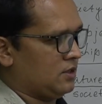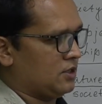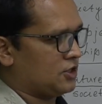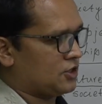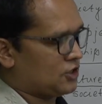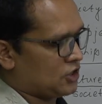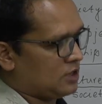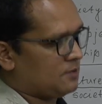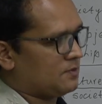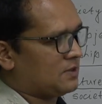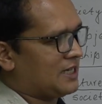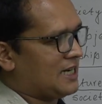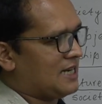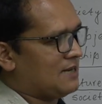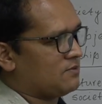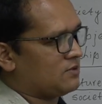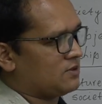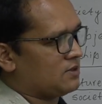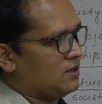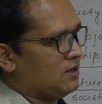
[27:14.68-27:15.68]

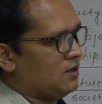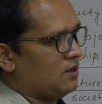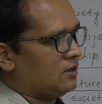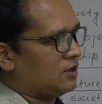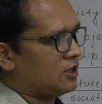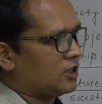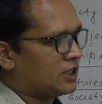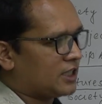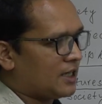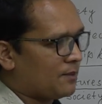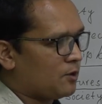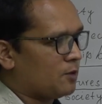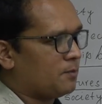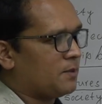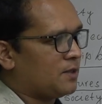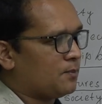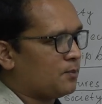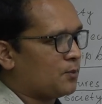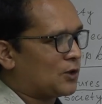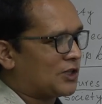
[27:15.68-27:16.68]
Sometimes the
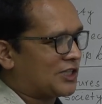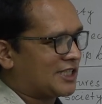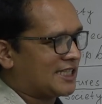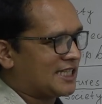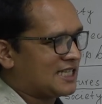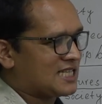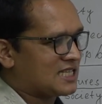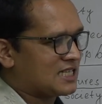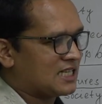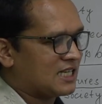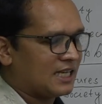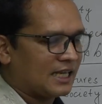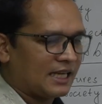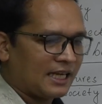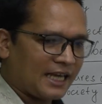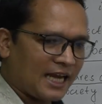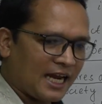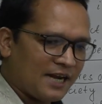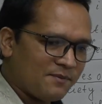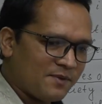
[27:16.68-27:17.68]
development process
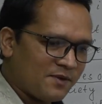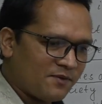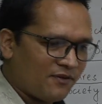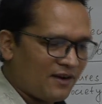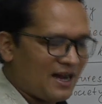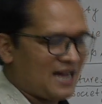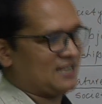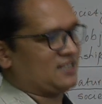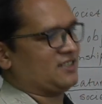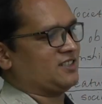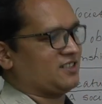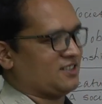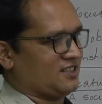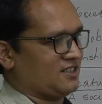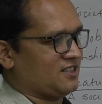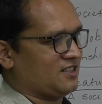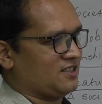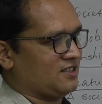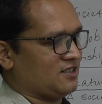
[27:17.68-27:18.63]
can be fast,